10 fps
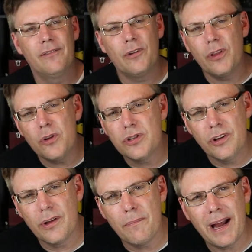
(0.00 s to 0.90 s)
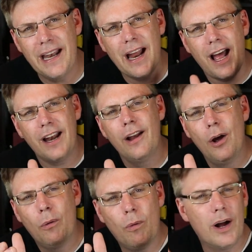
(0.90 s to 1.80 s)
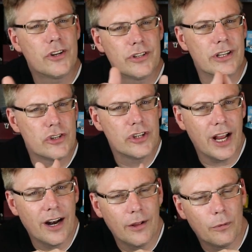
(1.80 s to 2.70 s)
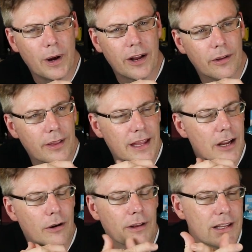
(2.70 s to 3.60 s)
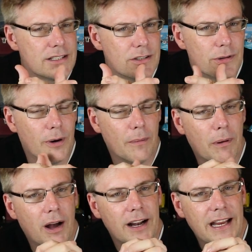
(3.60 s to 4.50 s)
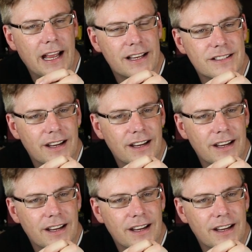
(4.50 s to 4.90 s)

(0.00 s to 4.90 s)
For those of you that might not watch this channel regularly or listen to our podcast,